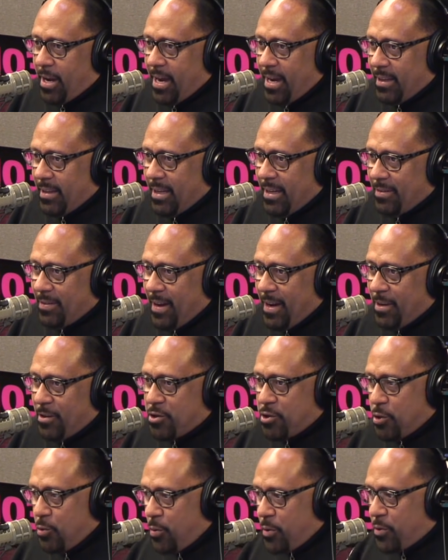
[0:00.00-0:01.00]
Kelly thing
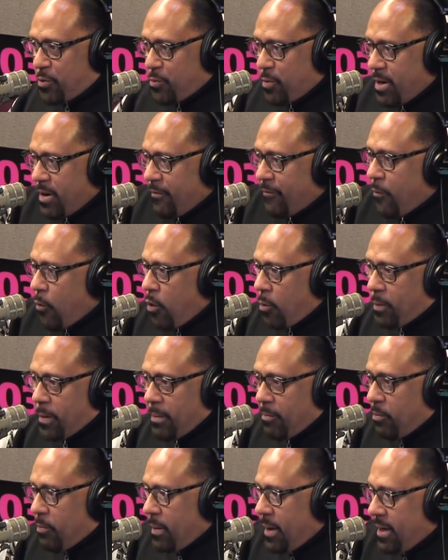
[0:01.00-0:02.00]
two or three or four
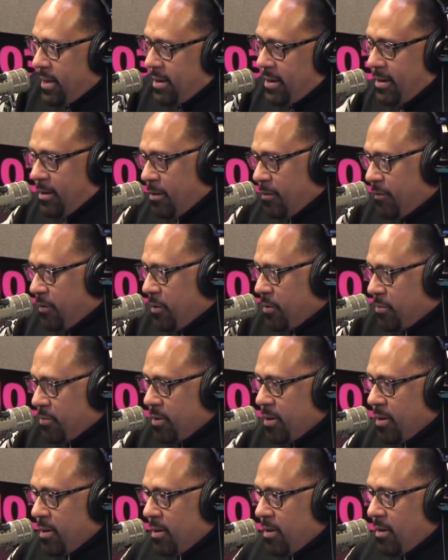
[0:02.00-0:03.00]
people being
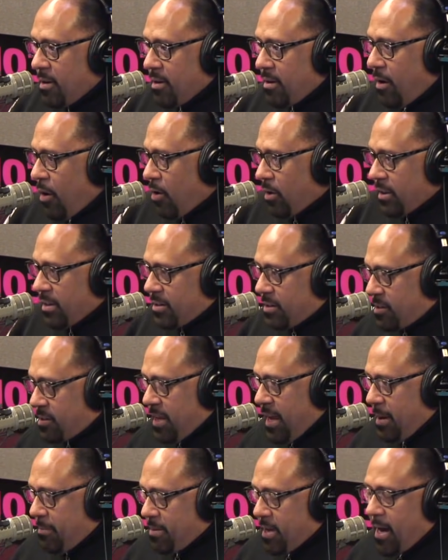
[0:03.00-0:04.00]
interviewed yeah. all at the
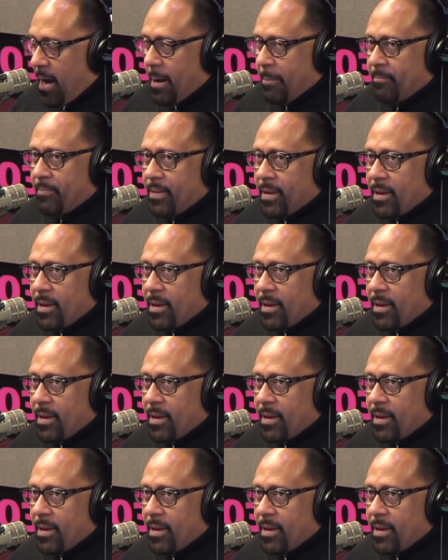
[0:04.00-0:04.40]
same time.